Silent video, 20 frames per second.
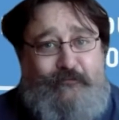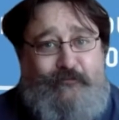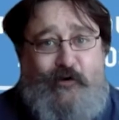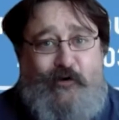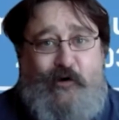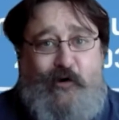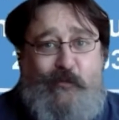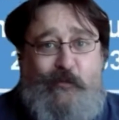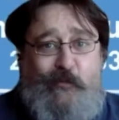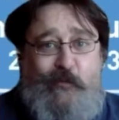
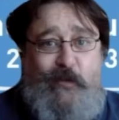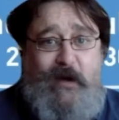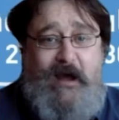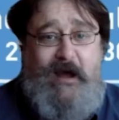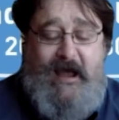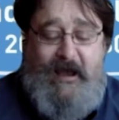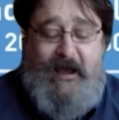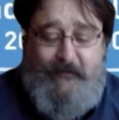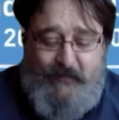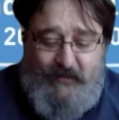from
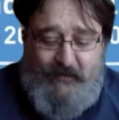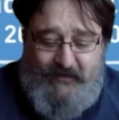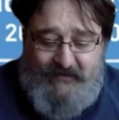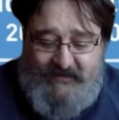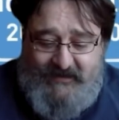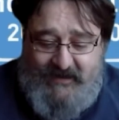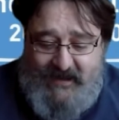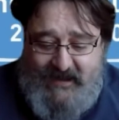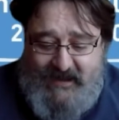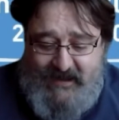Hamburg
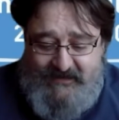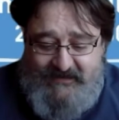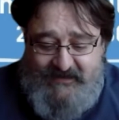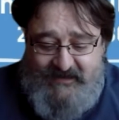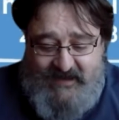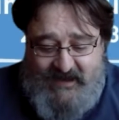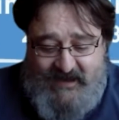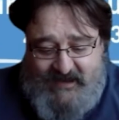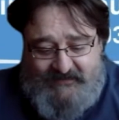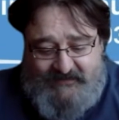and
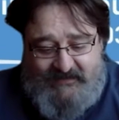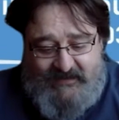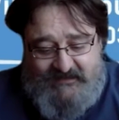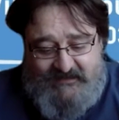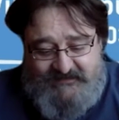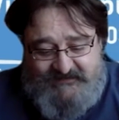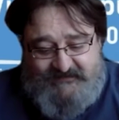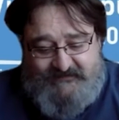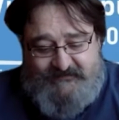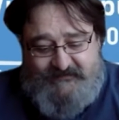Jan
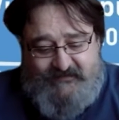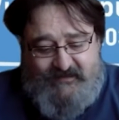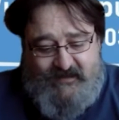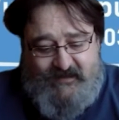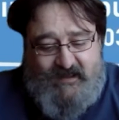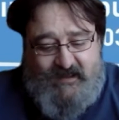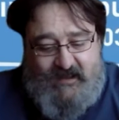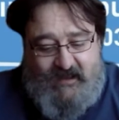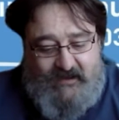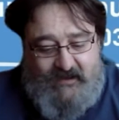Lassen
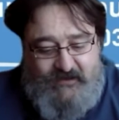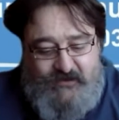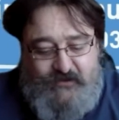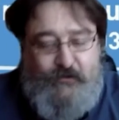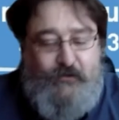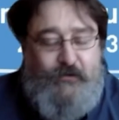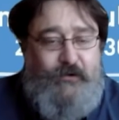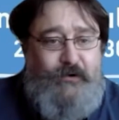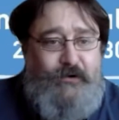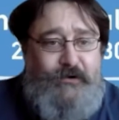and
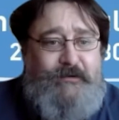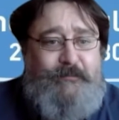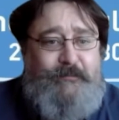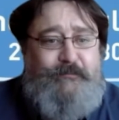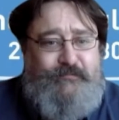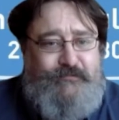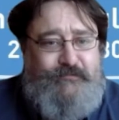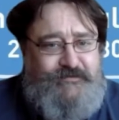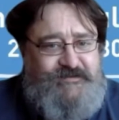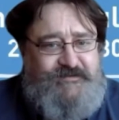Jorg
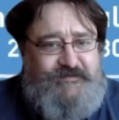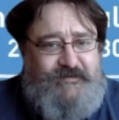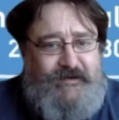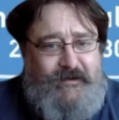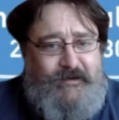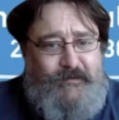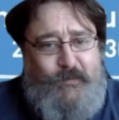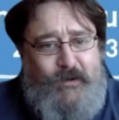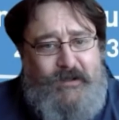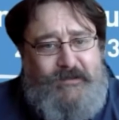
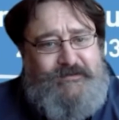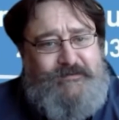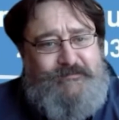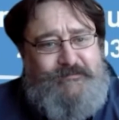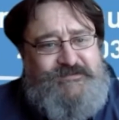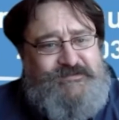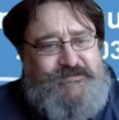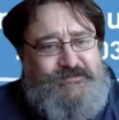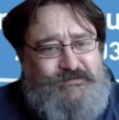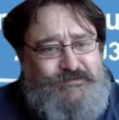Brunswig.
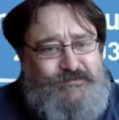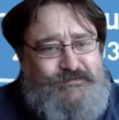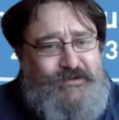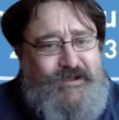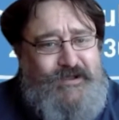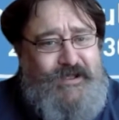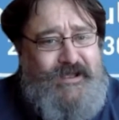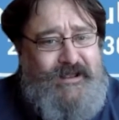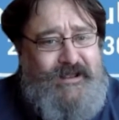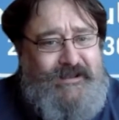Welcome to
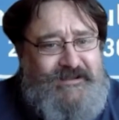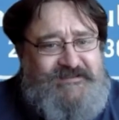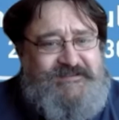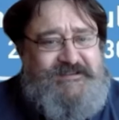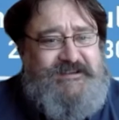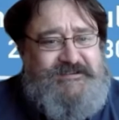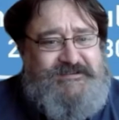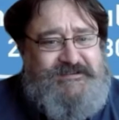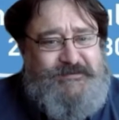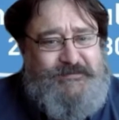
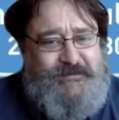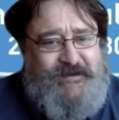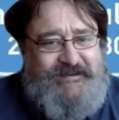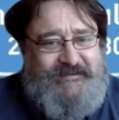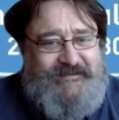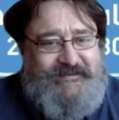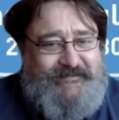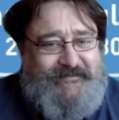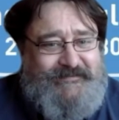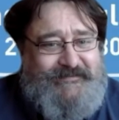Listening to the
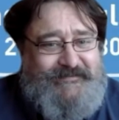Wind.